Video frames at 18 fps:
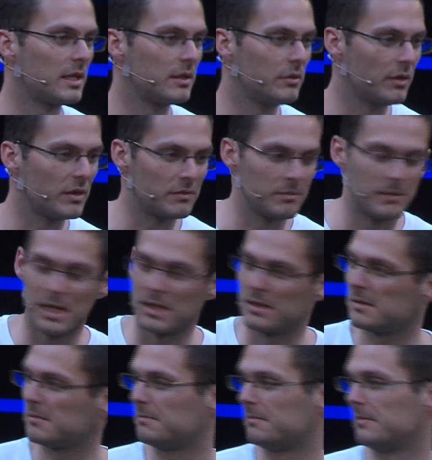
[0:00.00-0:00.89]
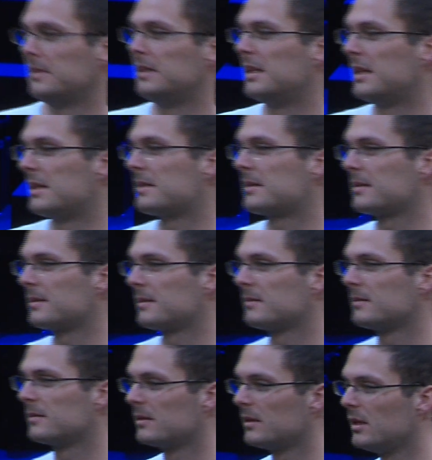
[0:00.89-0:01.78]
that you have met? This.
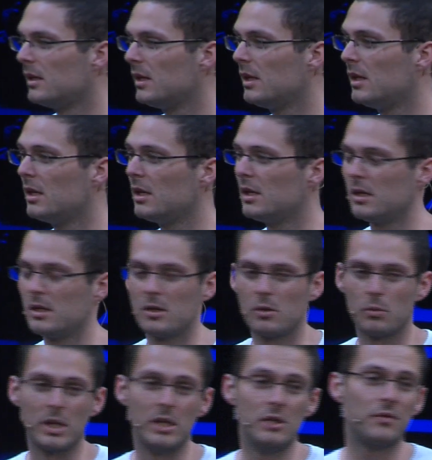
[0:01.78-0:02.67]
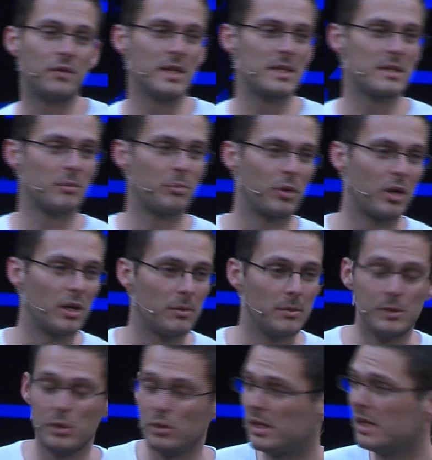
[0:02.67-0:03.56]
When you face a
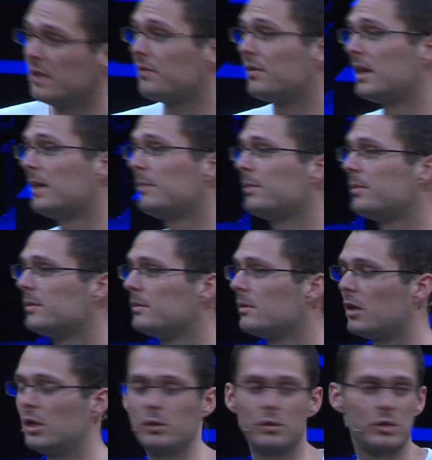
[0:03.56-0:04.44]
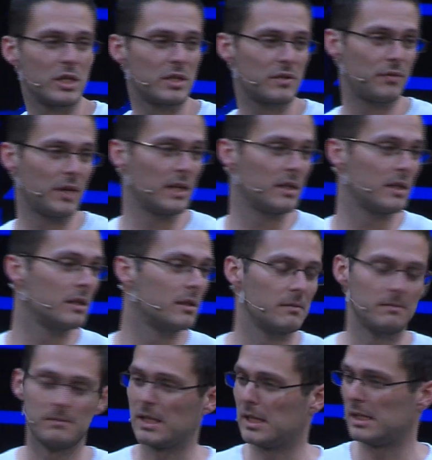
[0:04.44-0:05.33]
problem, you give up, or you just find
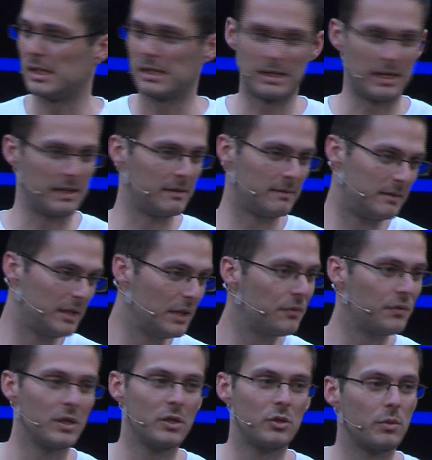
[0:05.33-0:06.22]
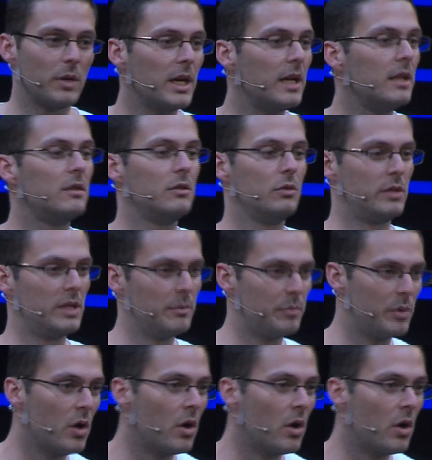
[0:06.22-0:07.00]
a different way to keep